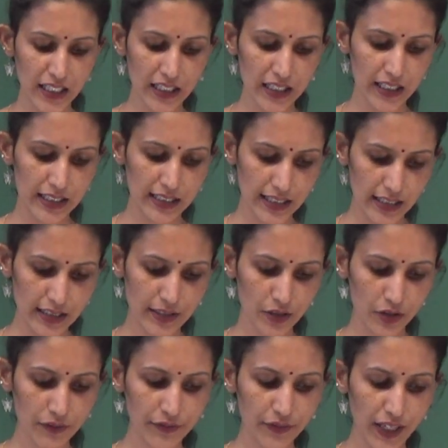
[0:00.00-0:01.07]
in the sector
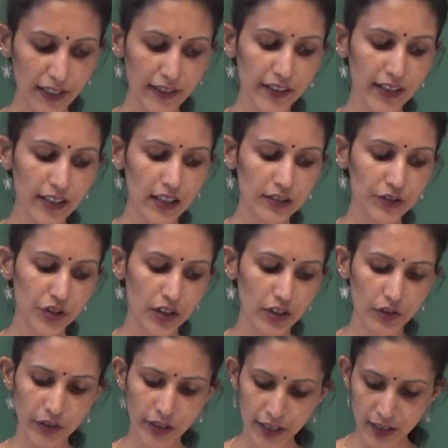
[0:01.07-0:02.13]
of agriculture,
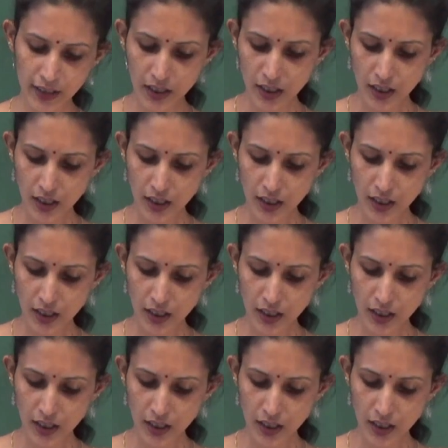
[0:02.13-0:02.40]
okay?